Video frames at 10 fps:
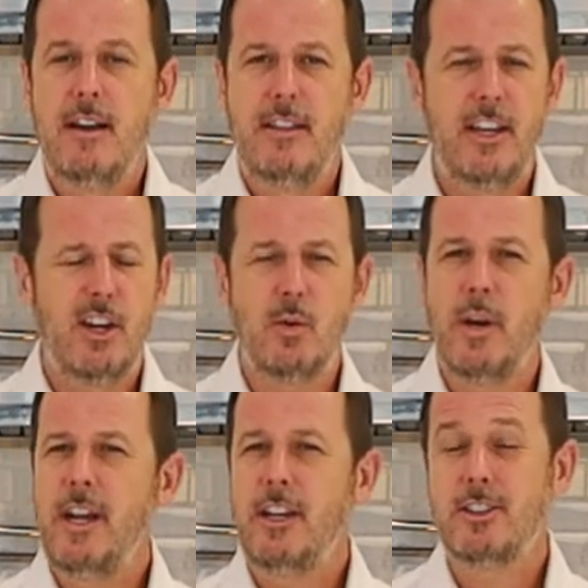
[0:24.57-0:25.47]
The
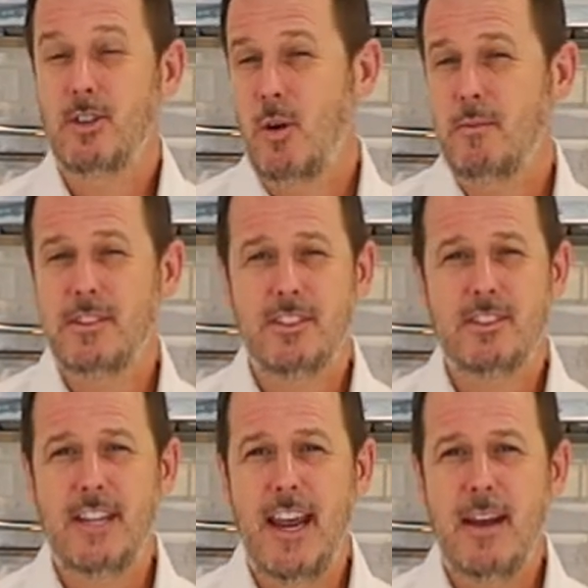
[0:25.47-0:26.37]
ingredients are almost the
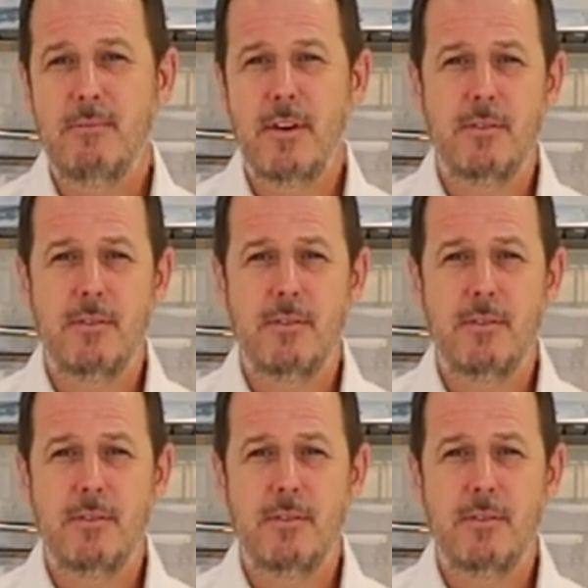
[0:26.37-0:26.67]
same,